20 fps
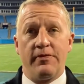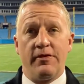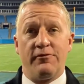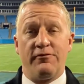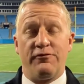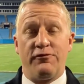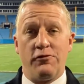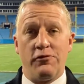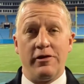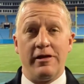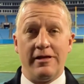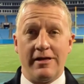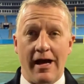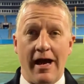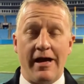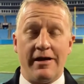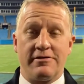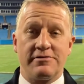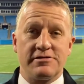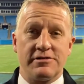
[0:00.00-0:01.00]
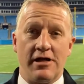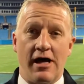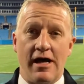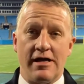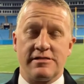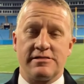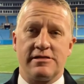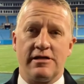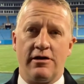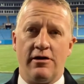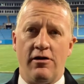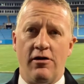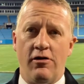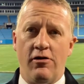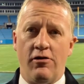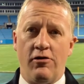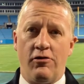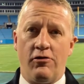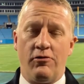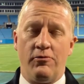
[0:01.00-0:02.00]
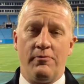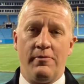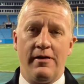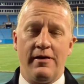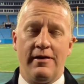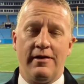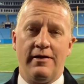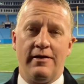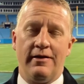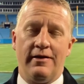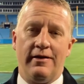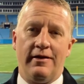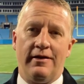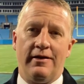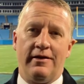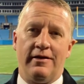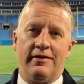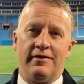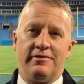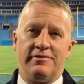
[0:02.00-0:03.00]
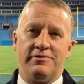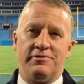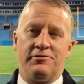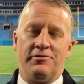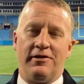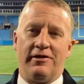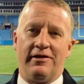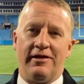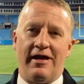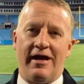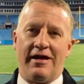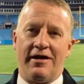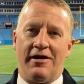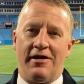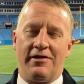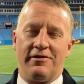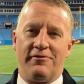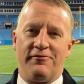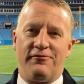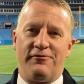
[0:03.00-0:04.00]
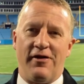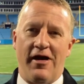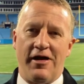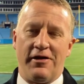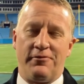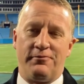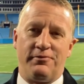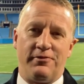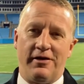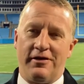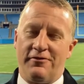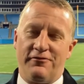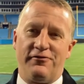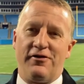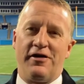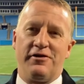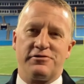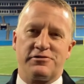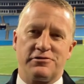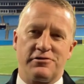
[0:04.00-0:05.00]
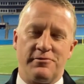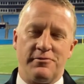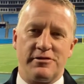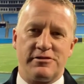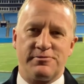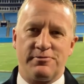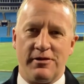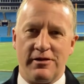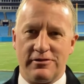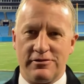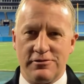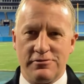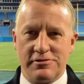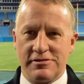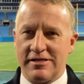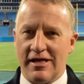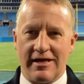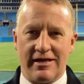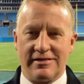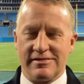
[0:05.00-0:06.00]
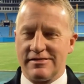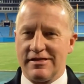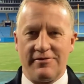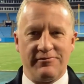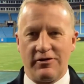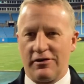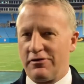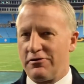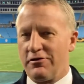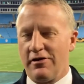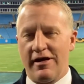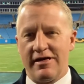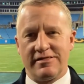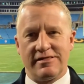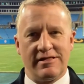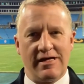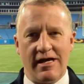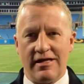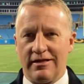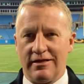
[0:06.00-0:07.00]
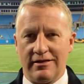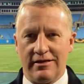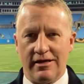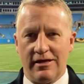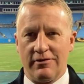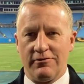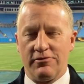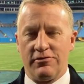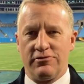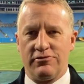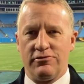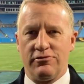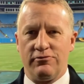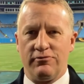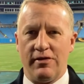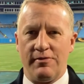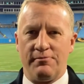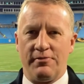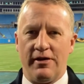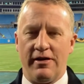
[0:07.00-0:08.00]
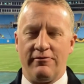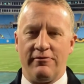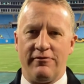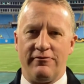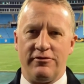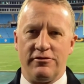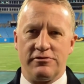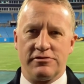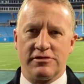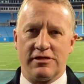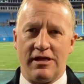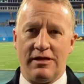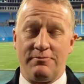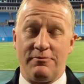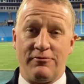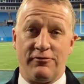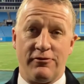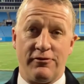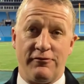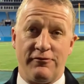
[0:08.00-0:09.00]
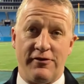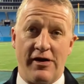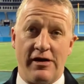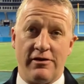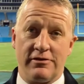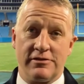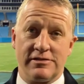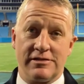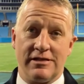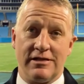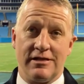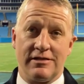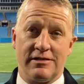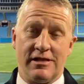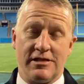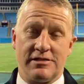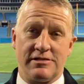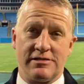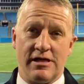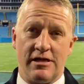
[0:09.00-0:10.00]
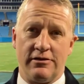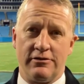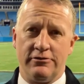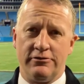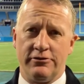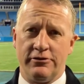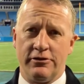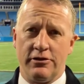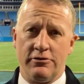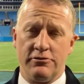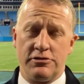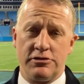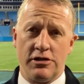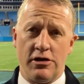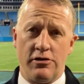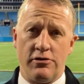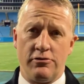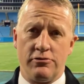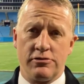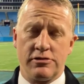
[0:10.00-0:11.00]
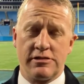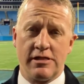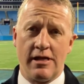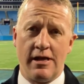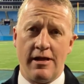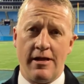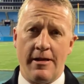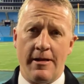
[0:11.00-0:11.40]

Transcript: The 49ers lost at home to Atlanta on the final play, the final scrimmage play. Two seconds left, a crazy ending there with two replay reviews late before the Falcons get a touchdown to Julio Jones.